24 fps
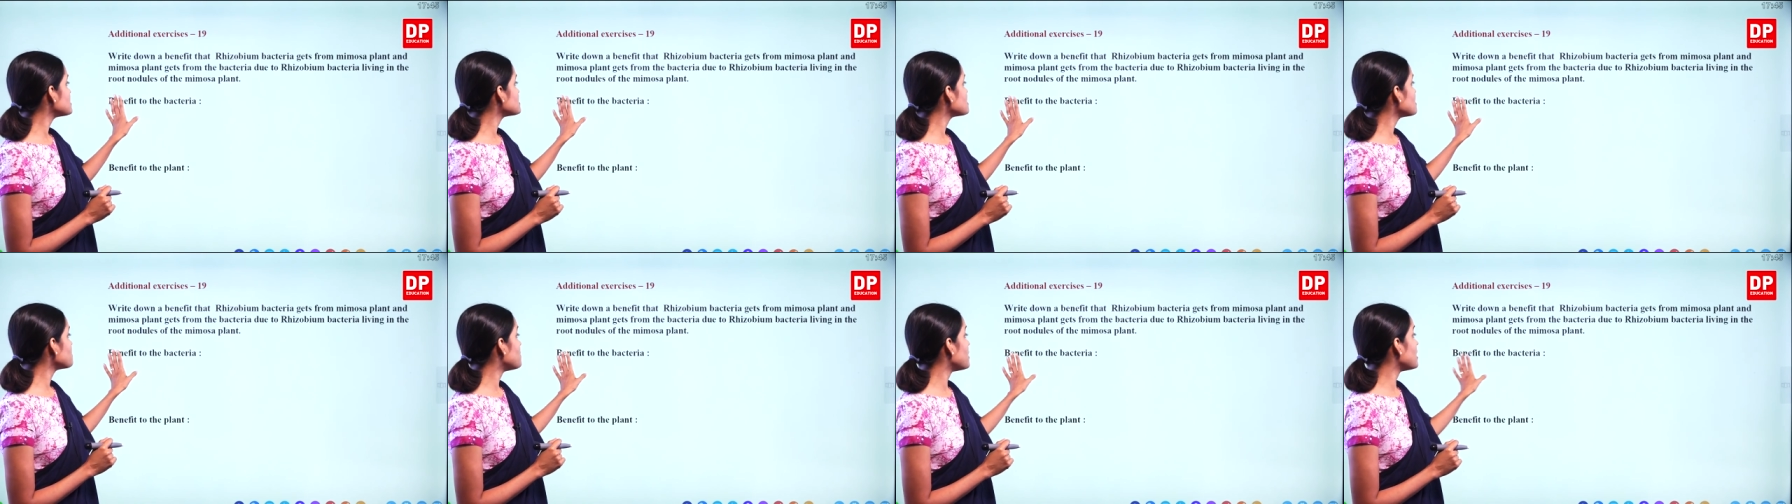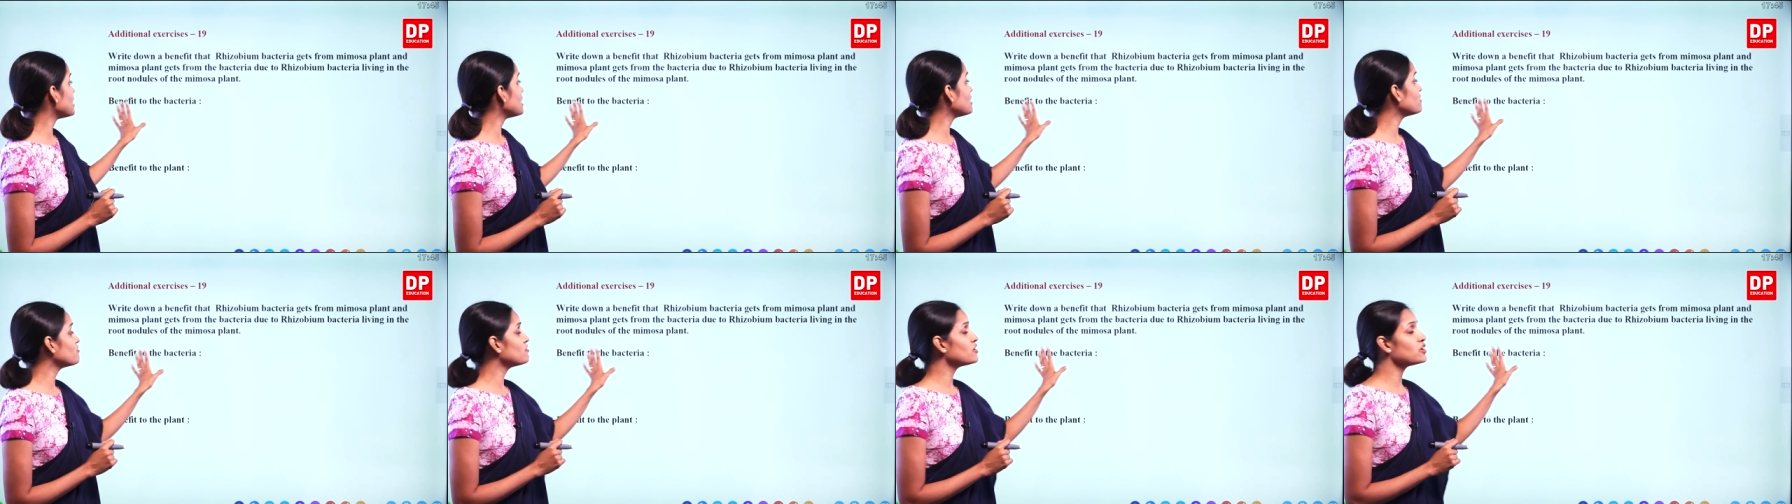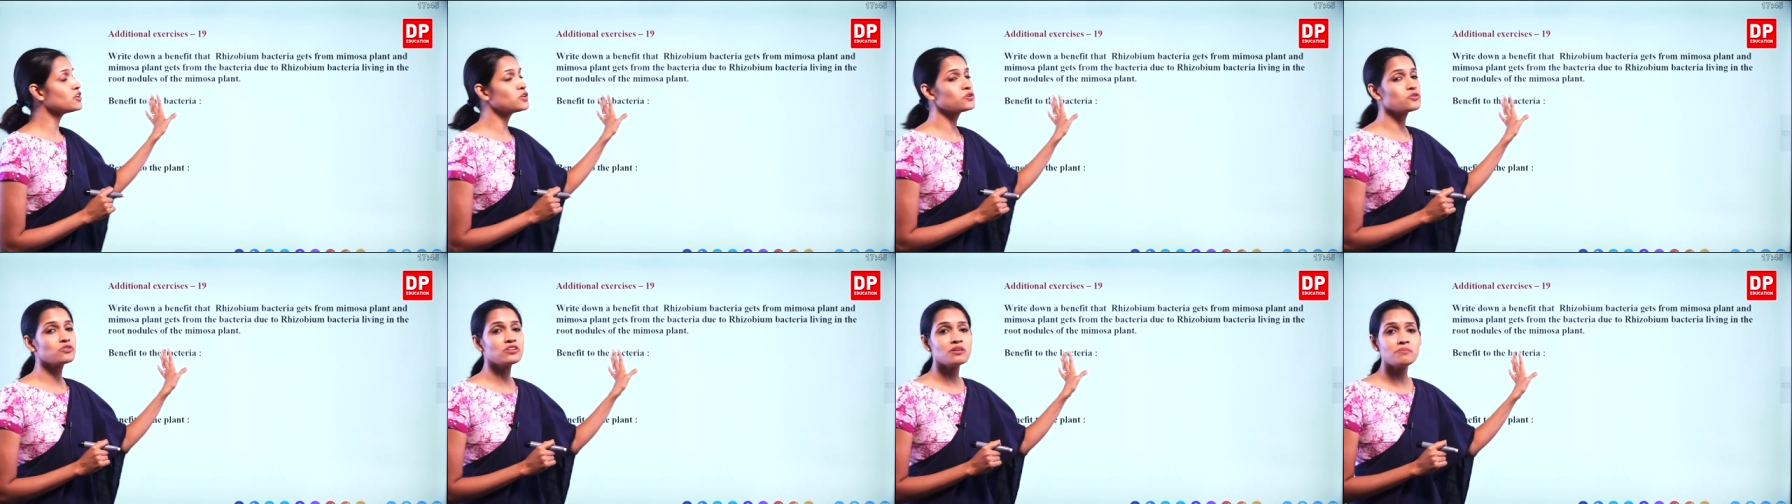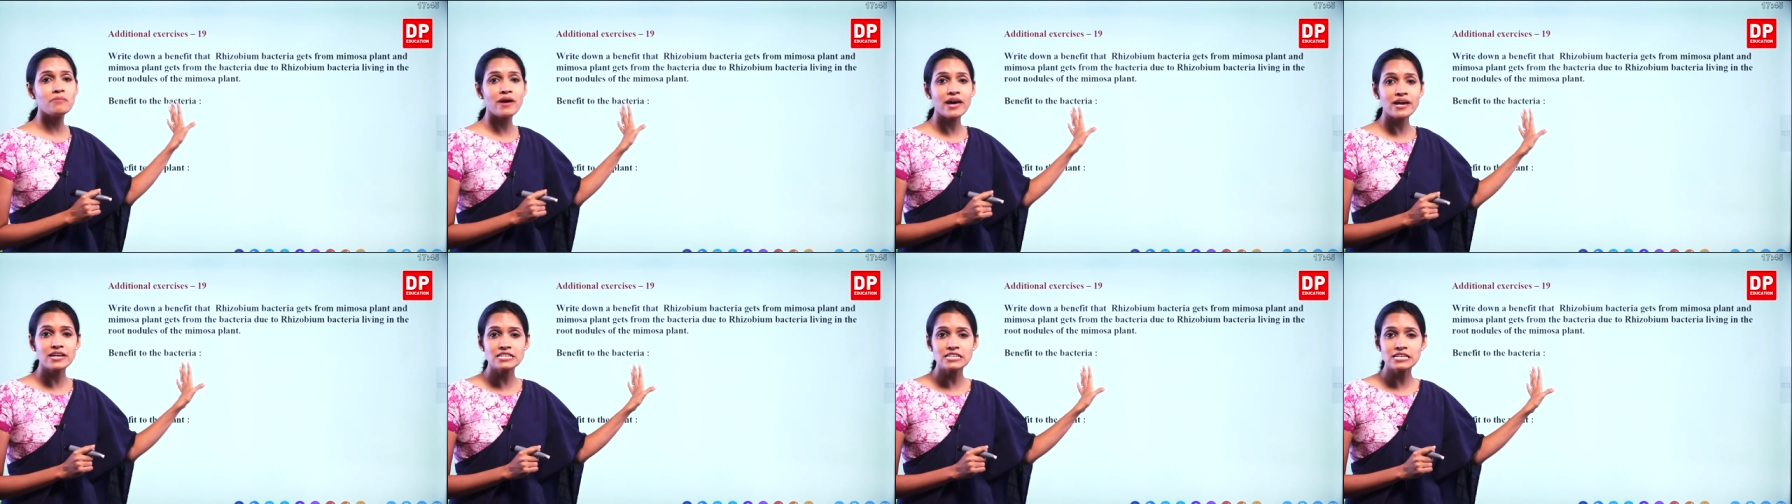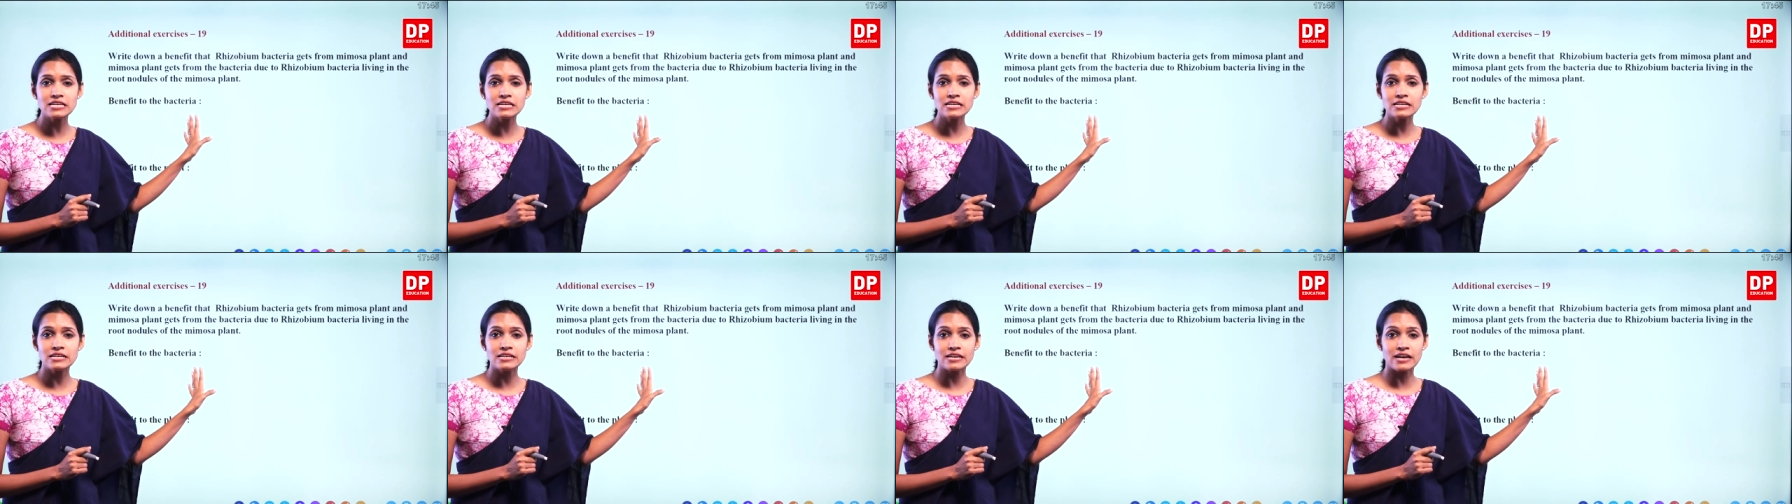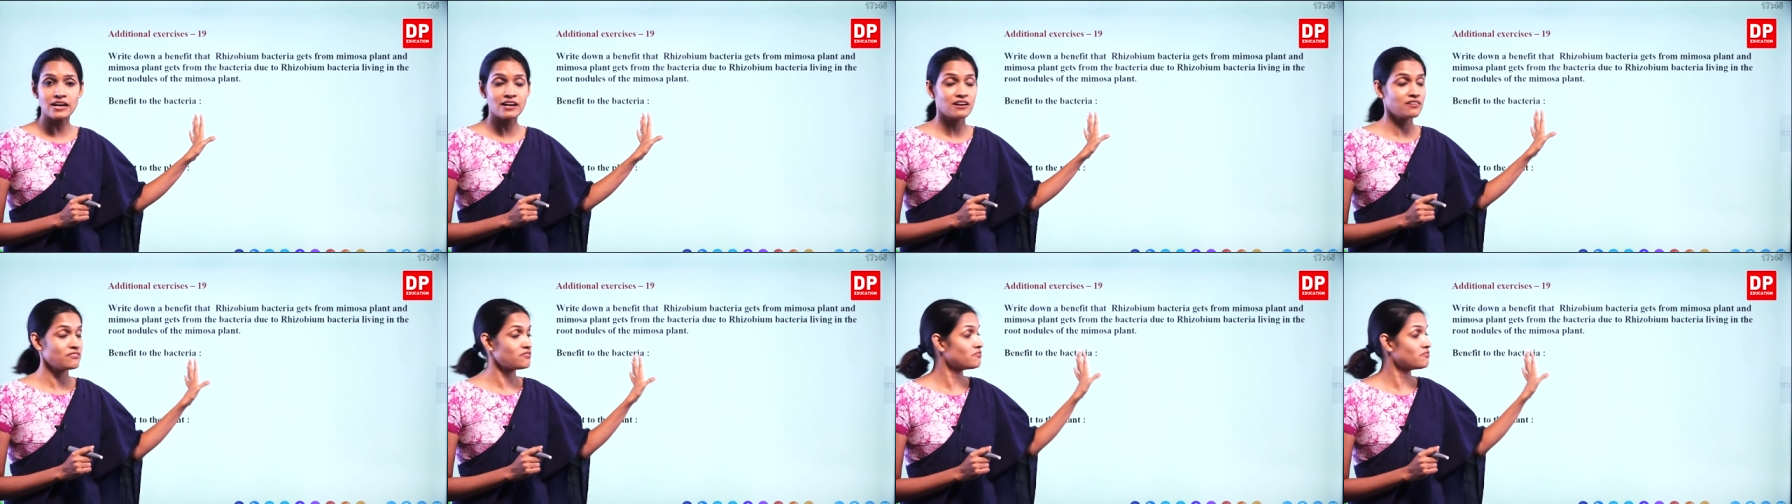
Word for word: the benefit to the bacteria?